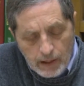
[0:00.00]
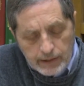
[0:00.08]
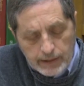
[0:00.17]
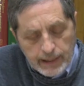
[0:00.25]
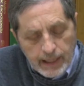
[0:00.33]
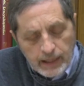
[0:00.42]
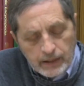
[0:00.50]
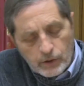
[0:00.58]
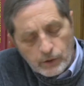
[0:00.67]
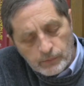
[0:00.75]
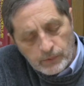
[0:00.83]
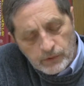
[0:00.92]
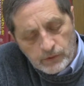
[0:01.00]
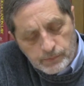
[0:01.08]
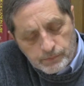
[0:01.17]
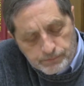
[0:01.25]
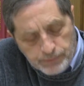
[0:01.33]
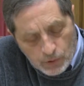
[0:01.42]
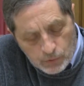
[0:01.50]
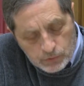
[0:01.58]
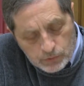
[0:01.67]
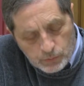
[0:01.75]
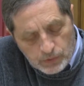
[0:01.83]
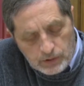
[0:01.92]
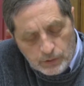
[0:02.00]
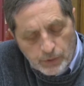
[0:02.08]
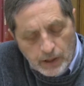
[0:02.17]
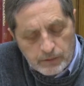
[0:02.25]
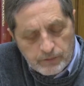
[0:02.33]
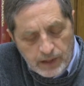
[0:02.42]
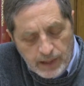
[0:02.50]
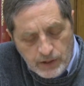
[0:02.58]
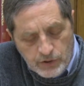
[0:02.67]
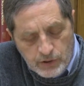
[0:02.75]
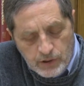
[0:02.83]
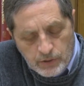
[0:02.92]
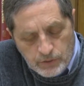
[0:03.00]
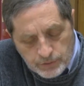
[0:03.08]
The catechumens, both with the rite of election and